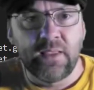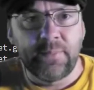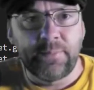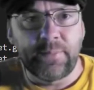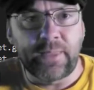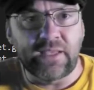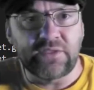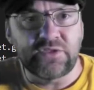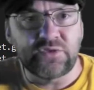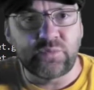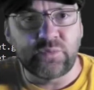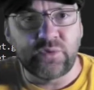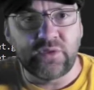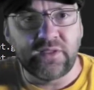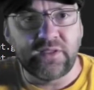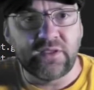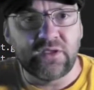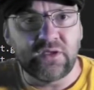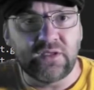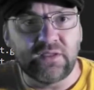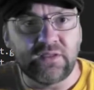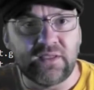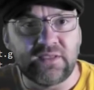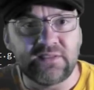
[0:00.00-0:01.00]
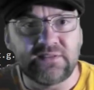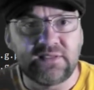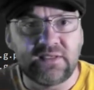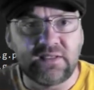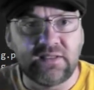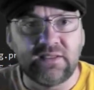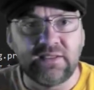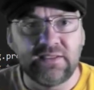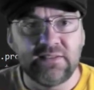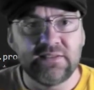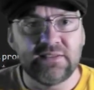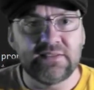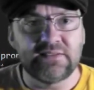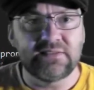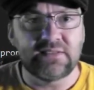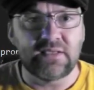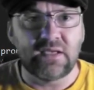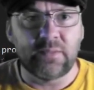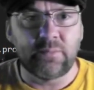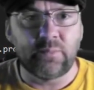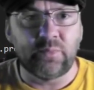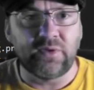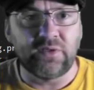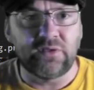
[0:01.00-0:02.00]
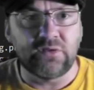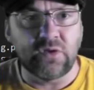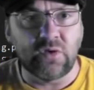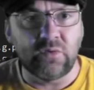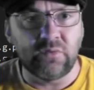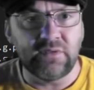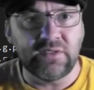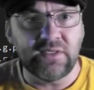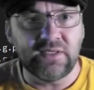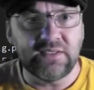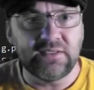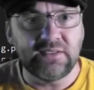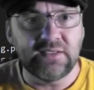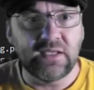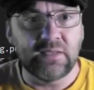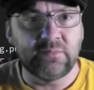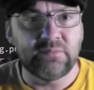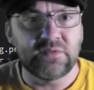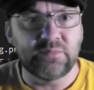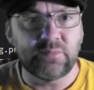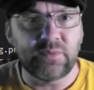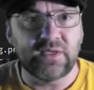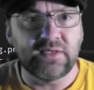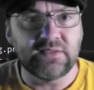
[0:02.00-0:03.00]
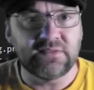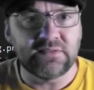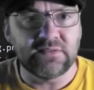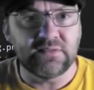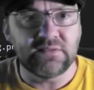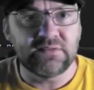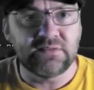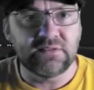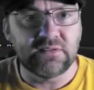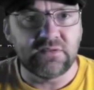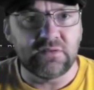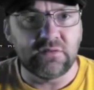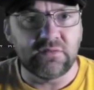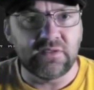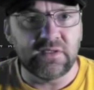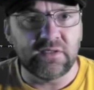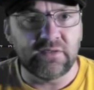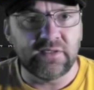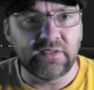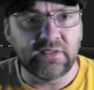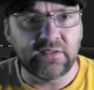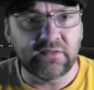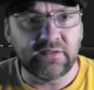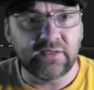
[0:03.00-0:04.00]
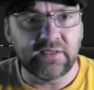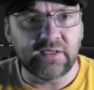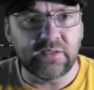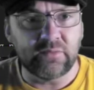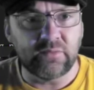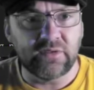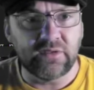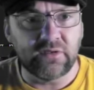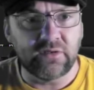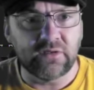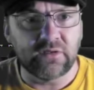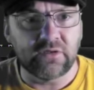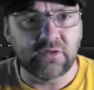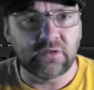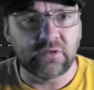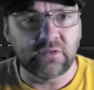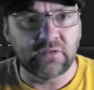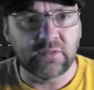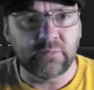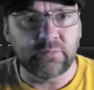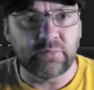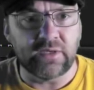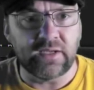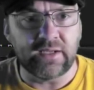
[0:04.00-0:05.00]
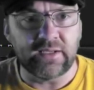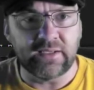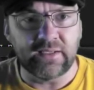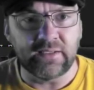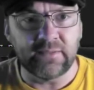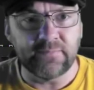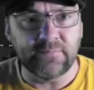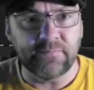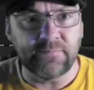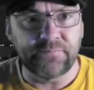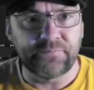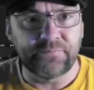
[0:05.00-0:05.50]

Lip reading: That's really good. Let's clean this up. We don't need namespaces. Go down here and get rid of your curly bracket.